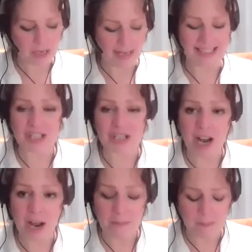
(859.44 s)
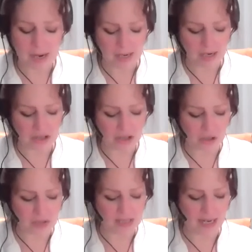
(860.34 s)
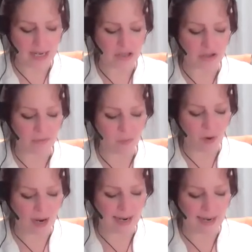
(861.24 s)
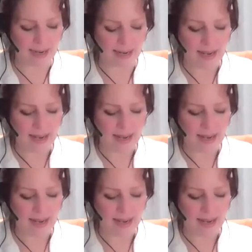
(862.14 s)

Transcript: and stop making excuses as to why